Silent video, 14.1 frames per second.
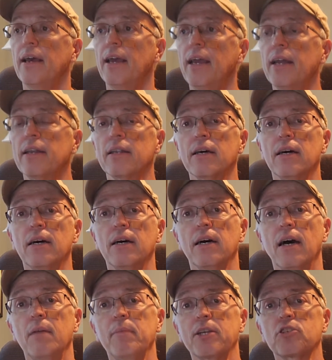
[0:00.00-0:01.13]
And
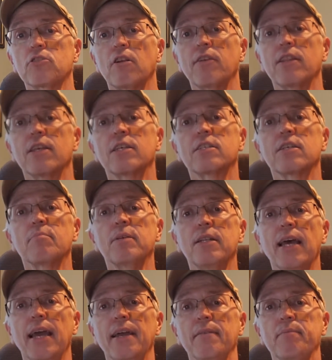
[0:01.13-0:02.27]
I make sure everything's up to
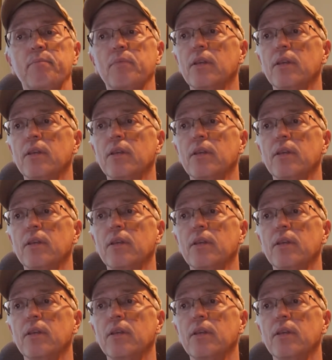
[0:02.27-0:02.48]
date.